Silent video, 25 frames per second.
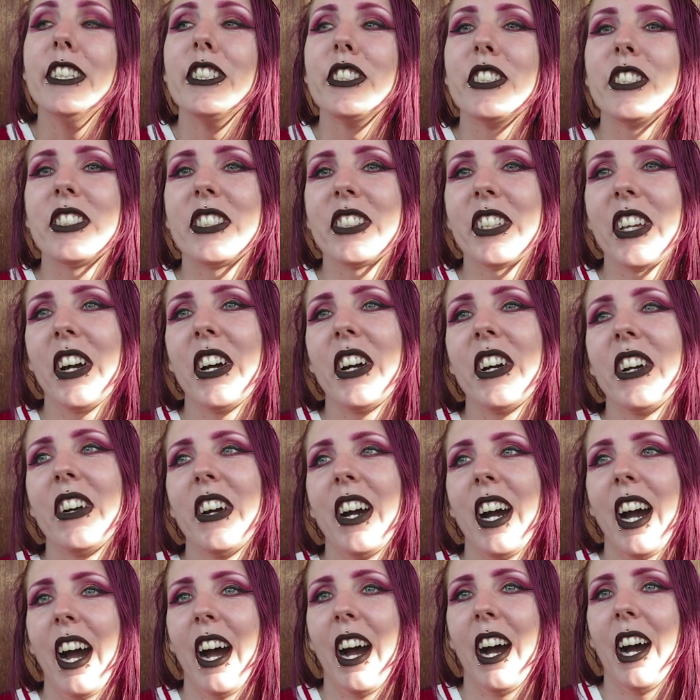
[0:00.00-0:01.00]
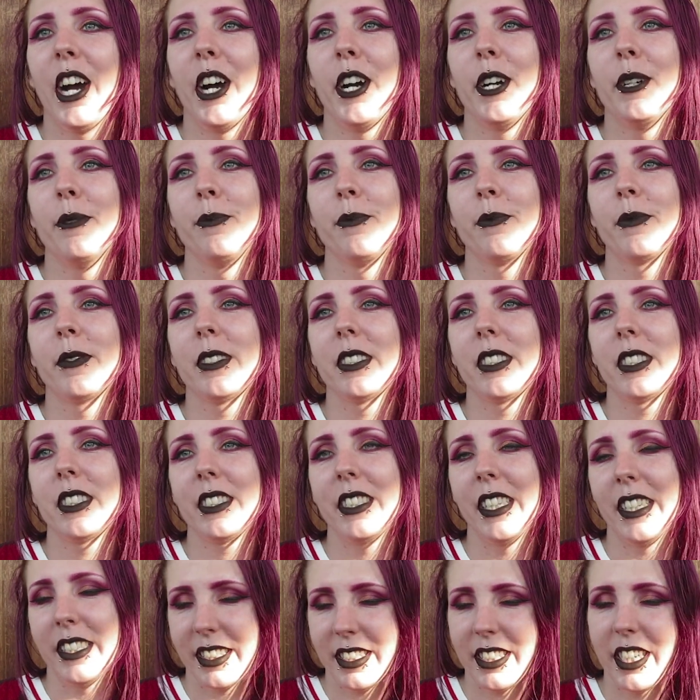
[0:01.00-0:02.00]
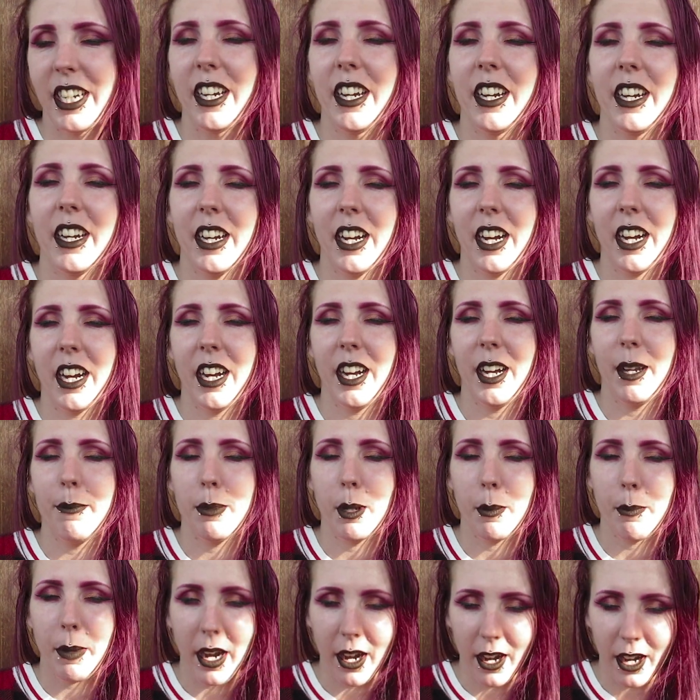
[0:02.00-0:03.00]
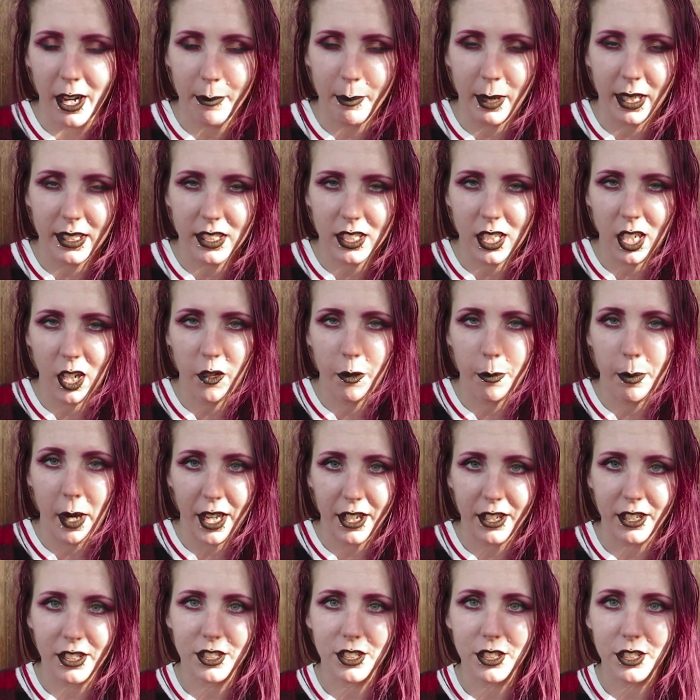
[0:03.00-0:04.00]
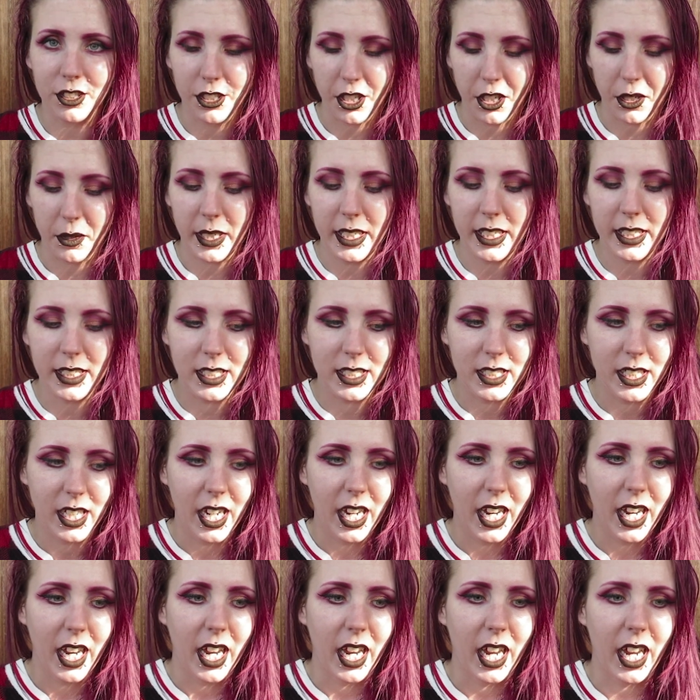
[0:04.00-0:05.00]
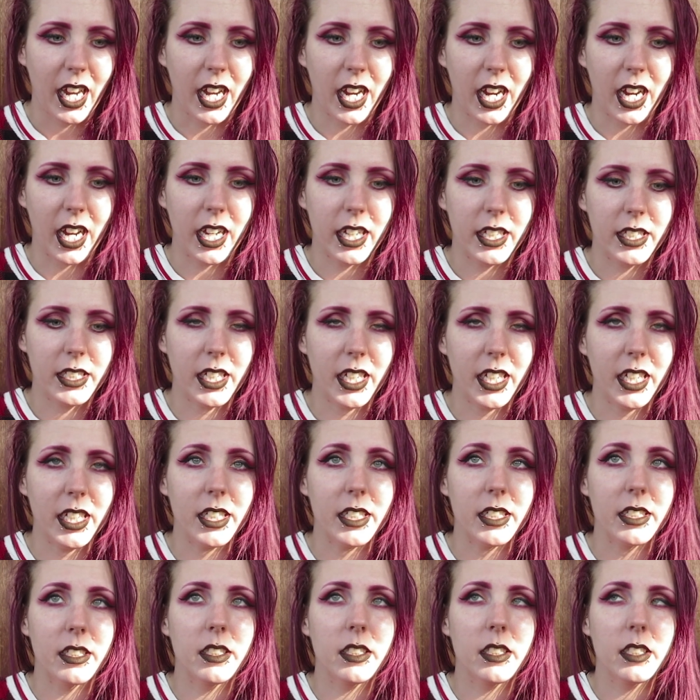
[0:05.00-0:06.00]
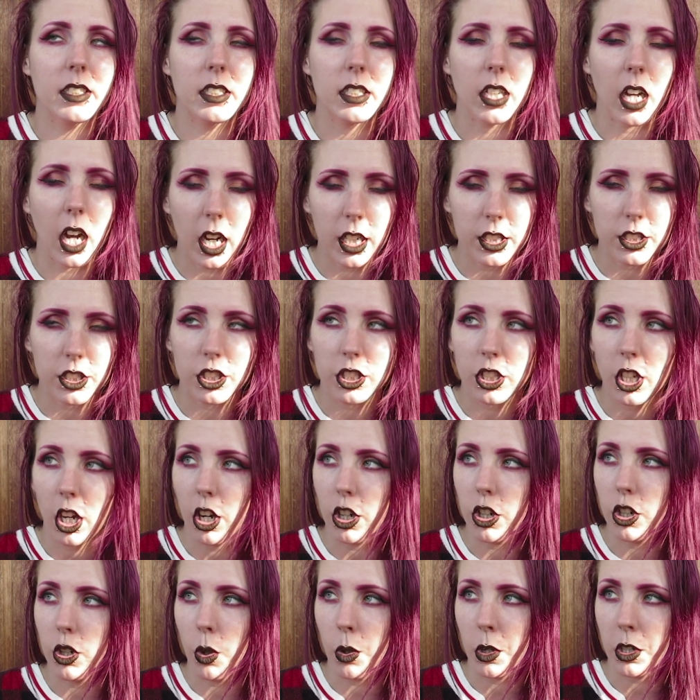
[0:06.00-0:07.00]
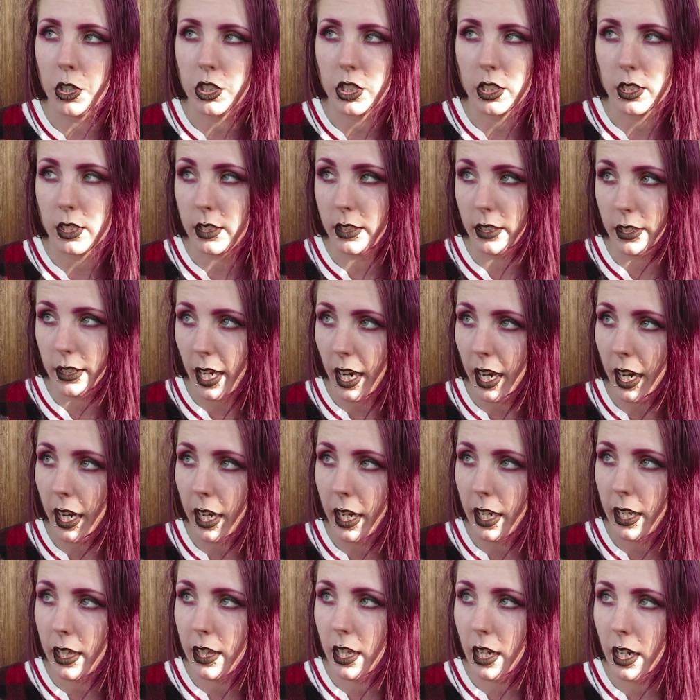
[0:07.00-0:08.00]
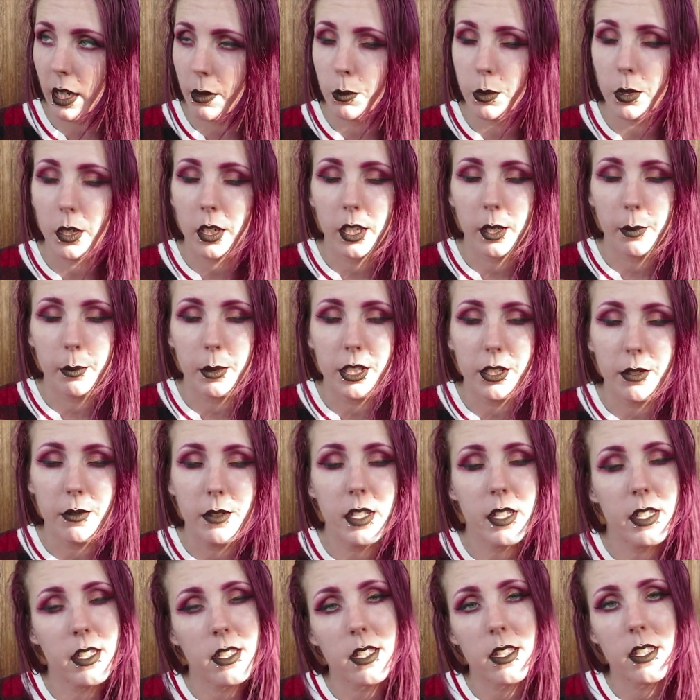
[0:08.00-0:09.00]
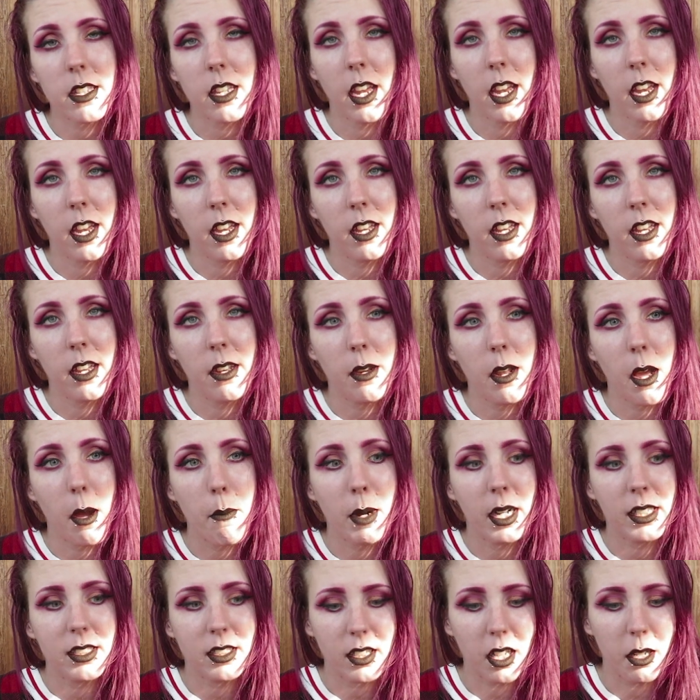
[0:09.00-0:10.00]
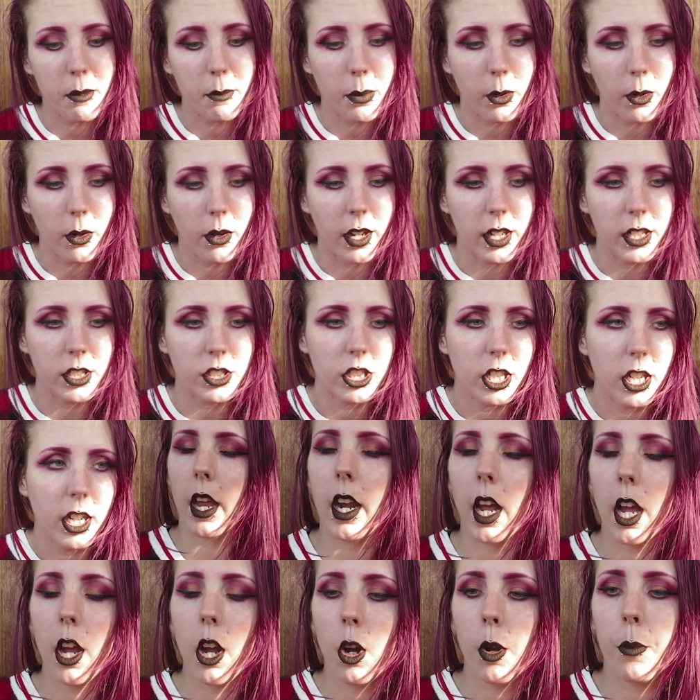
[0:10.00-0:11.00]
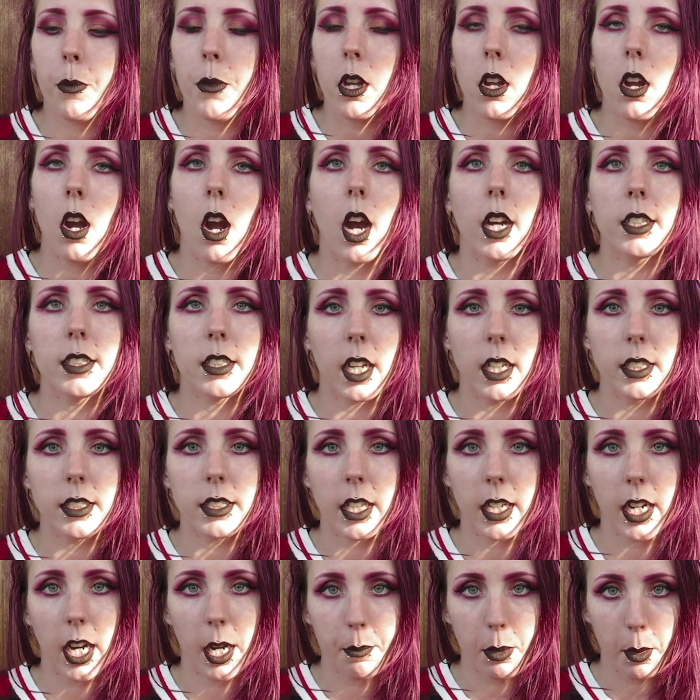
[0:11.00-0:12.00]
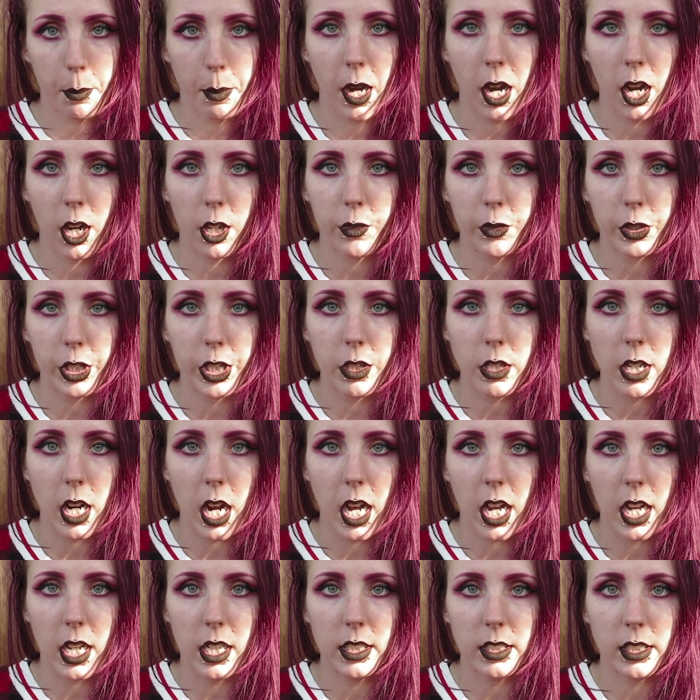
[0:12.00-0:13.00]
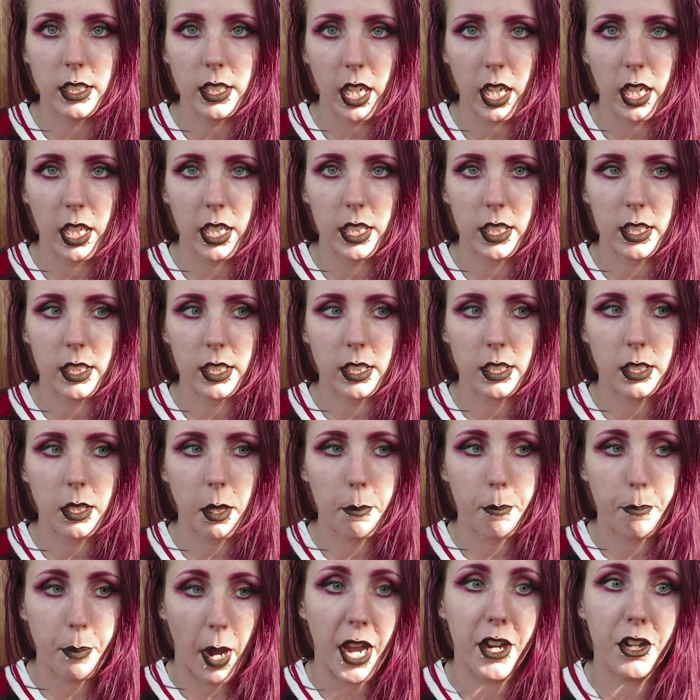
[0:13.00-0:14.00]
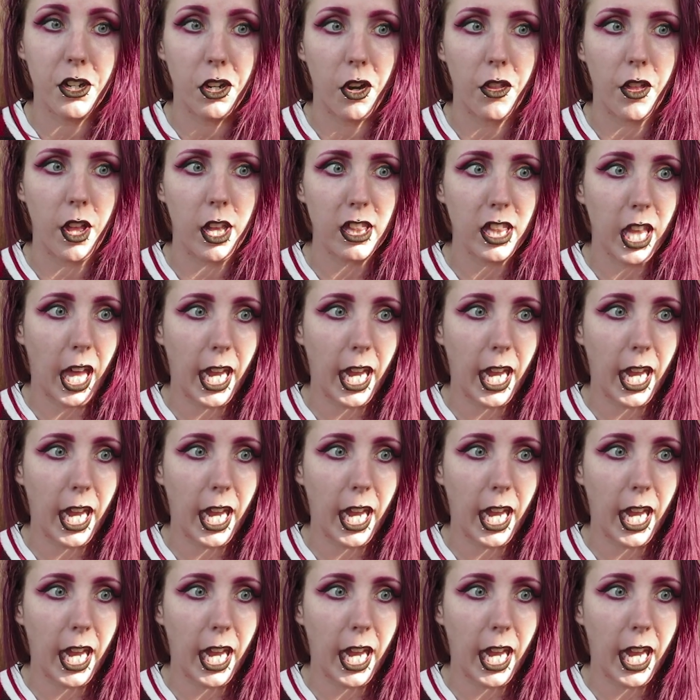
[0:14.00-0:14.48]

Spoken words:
So this year I'm preparing myself better to do it. And it is such a gorgeous day that we're gonna be doing this in my sun porch. And I hope the content that I prepared for you guys is better than